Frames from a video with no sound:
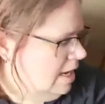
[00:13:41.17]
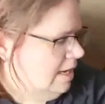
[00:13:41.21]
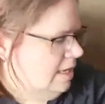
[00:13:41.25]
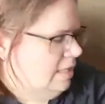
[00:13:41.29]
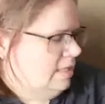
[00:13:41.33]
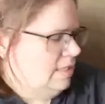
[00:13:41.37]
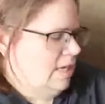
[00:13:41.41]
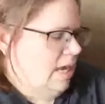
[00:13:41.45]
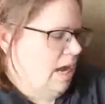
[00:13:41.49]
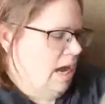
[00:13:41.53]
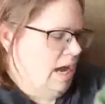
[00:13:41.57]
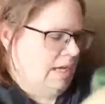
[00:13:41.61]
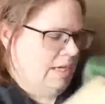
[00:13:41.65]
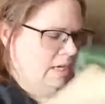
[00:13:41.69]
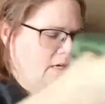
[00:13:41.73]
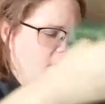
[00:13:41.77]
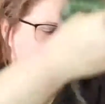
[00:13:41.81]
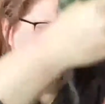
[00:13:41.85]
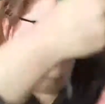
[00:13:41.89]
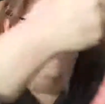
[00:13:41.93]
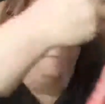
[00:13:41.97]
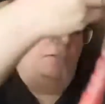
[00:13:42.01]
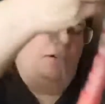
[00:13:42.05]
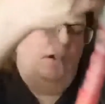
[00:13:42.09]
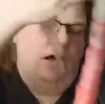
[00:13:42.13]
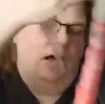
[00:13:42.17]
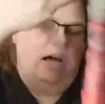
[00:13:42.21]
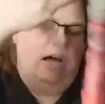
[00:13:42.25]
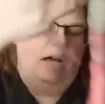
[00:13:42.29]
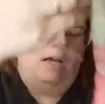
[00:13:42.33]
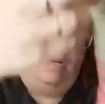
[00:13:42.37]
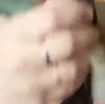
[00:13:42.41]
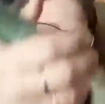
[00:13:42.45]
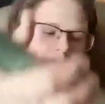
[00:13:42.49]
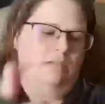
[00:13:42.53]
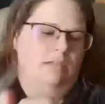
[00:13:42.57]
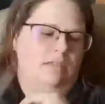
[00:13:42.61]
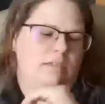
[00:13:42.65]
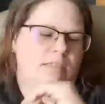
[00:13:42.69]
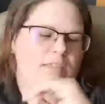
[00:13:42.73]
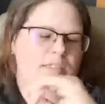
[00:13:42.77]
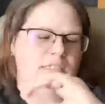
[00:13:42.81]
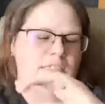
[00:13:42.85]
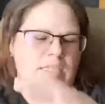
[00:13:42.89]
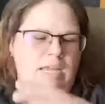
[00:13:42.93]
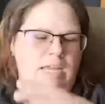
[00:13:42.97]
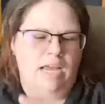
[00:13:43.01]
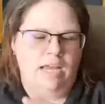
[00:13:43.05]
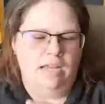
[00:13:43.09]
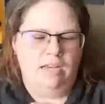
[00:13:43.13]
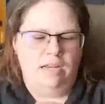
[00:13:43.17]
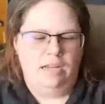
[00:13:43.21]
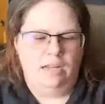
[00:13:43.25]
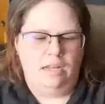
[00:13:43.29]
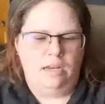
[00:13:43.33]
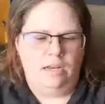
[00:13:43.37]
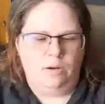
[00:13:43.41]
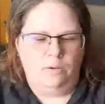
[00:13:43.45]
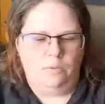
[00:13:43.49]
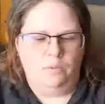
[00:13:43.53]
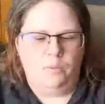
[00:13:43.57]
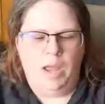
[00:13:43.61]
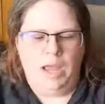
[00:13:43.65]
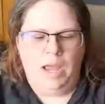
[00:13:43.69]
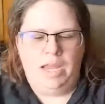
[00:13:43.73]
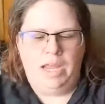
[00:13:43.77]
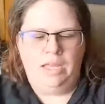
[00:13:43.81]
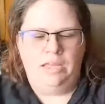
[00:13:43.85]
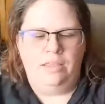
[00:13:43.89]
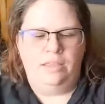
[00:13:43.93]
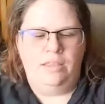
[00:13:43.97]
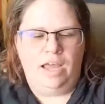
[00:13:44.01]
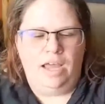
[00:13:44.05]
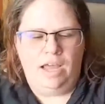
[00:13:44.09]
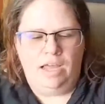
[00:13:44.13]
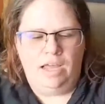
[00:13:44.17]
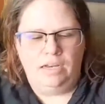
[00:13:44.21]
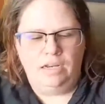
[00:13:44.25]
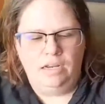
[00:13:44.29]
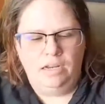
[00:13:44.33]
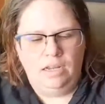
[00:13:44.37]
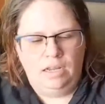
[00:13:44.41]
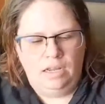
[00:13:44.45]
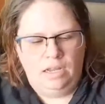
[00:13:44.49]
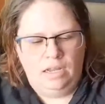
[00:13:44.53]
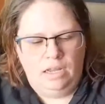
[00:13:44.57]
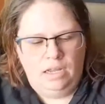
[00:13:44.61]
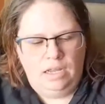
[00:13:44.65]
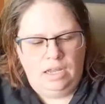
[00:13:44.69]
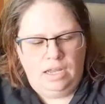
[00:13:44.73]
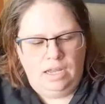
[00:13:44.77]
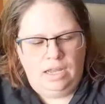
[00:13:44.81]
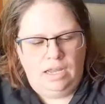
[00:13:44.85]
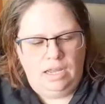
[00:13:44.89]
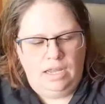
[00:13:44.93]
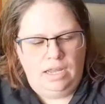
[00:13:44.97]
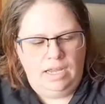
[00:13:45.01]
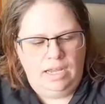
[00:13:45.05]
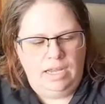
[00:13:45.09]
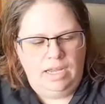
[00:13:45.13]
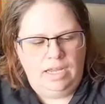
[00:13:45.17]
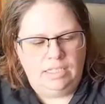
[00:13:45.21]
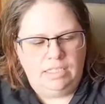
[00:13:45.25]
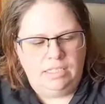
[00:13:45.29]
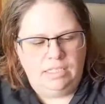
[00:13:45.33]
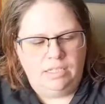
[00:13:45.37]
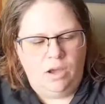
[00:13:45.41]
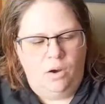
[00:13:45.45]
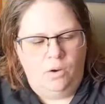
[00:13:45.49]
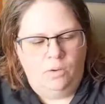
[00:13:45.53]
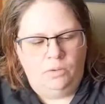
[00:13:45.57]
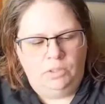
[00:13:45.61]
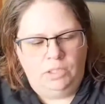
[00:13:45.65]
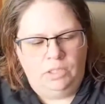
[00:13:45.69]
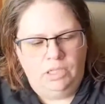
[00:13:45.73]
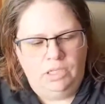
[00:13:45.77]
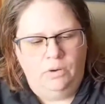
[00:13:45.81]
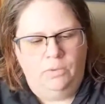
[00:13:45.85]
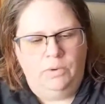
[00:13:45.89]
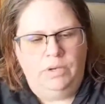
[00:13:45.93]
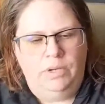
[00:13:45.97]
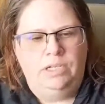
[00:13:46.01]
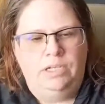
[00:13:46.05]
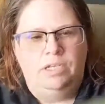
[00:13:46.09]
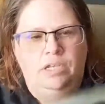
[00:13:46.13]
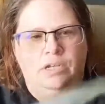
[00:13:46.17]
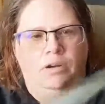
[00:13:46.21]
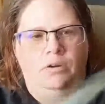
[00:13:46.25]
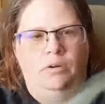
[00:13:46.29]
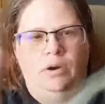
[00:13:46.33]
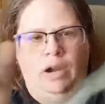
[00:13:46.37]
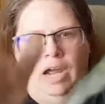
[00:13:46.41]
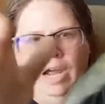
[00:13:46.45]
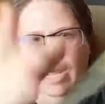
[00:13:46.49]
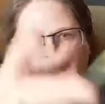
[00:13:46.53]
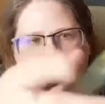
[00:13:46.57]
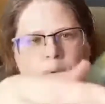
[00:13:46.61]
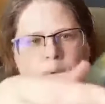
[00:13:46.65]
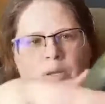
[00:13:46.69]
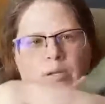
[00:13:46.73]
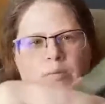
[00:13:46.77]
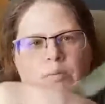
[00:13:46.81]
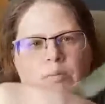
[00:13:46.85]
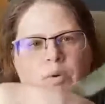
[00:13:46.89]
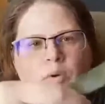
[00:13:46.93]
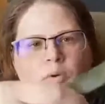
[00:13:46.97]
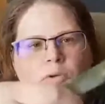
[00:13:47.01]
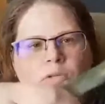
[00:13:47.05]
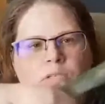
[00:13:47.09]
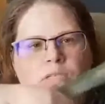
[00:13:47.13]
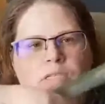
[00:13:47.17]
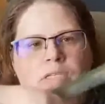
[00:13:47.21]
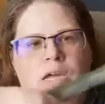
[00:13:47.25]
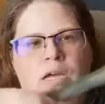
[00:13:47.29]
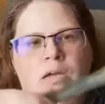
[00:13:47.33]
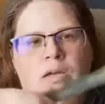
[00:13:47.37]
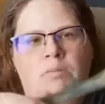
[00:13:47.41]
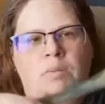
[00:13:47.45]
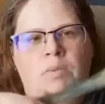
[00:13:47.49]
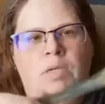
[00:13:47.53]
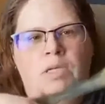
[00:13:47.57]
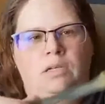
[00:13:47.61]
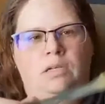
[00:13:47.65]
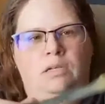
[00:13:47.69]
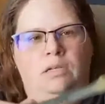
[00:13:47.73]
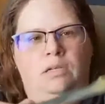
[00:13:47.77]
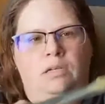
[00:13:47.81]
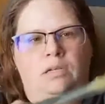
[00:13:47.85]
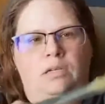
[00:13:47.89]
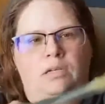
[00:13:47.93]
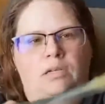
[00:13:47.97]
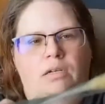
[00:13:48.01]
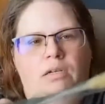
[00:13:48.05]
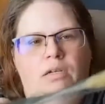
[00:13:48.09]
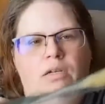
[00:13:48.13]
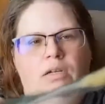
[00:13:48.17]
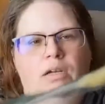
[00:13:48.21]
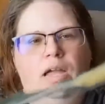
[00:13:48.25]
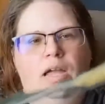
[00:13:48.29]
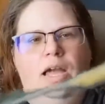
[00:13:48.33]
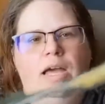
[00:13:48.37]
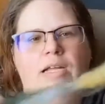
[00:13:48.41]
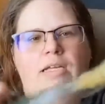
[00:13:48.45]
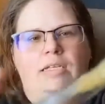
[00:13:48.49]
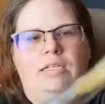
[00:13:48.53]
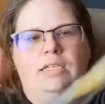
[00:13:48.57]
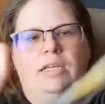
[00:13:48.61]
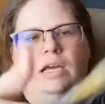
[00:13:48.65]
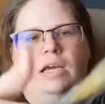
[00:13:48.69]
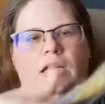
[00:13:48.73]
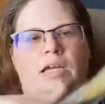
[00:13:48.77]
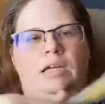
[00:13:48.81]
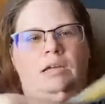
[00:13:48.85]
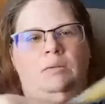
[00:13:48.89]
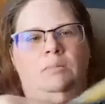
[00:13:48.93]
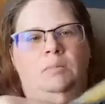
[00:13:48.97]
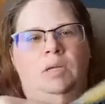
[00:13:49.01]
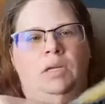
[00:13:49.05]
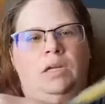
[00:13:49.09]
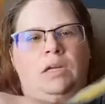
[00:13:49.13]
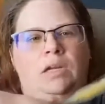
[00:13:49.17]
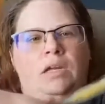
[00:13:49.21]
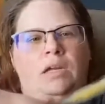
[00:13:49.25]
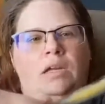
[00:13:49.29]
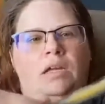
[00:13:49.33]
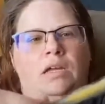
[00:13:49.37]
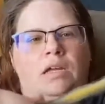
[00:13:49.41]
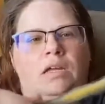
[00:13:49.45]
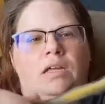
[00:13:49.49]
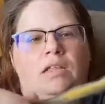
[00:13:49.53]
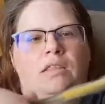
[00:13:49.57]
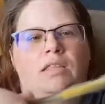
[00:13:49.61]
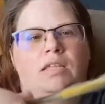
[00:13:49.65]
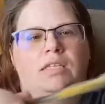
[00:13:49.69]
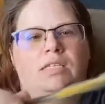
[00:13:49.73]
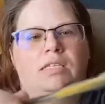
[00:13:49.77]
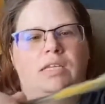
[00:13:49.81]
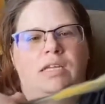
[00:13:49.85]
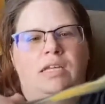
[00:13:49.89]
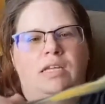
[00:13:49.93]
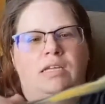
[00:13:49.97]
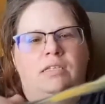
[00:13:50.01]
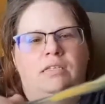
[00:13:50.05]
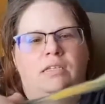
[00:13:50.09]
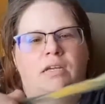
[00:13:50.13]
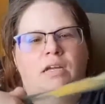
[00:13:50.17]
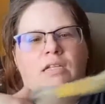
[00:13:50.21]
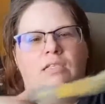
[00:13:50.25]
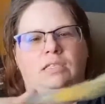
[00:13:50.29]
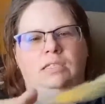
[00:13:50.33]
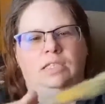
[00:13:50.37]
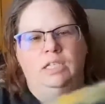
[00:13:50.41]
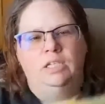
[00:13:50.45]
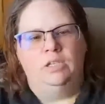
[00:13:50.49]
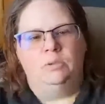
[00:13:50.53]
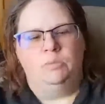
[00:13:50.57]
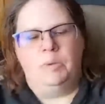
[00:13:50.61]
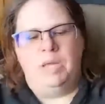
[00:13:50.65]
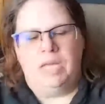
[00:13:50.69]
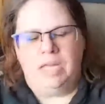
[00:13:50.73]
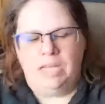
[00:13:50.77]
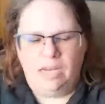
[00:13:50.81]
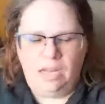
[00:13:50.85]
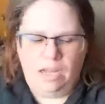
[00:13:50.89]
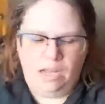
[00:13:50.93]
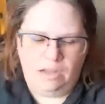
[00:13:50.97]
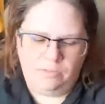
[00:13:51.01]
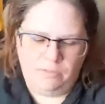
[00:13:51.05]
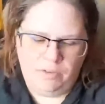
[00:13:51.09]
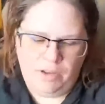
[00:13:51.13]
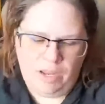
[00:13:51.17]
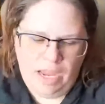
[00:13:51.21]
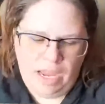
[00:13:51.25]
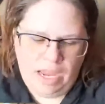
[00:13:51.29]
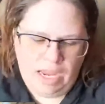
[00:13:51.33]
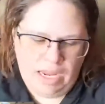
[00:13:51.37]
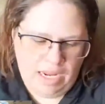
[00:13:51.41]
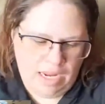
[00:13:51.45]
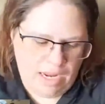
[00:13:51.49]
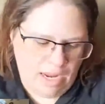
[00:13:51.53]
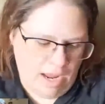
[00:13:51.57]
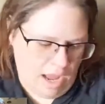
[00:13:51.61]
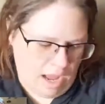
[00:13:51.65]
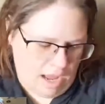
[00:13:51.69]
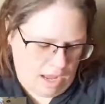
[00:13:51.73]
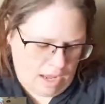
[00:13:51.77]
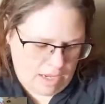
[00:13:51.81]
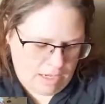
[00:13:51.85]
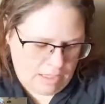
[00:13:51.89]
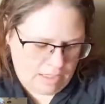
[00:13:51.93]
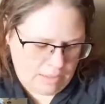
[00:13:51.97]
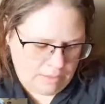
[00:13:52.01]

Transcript: kind of set in a way that it's only going to grab and pull some at a time. This is a little bit of a